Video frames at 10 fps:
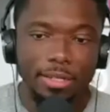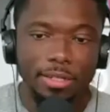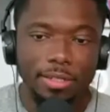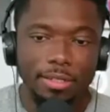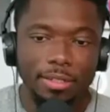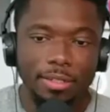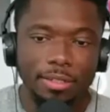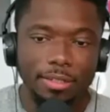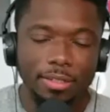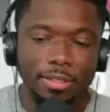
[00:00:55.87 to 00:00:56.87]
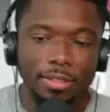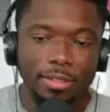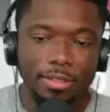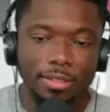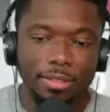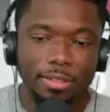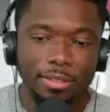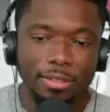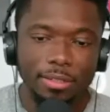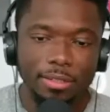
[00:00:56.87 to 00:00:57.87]
flooding immediately.
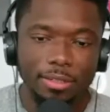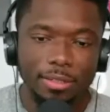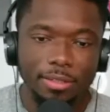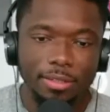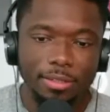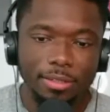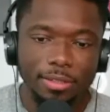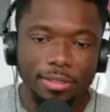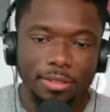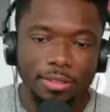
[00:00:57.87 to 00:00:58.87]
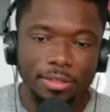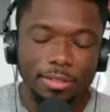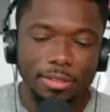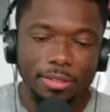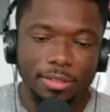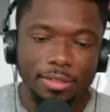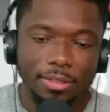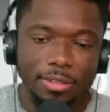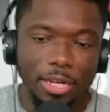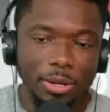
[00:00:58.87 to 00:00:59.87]
Like
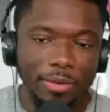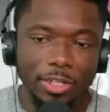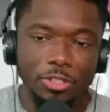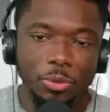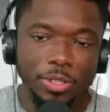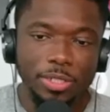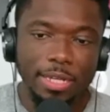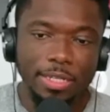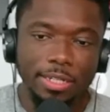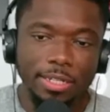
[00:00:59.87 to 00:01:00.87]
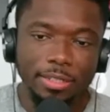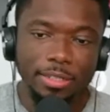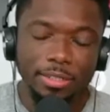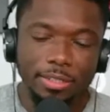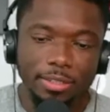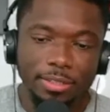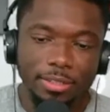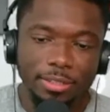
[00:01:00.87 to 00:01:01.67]
Y'all don't have any sewers down there? I don't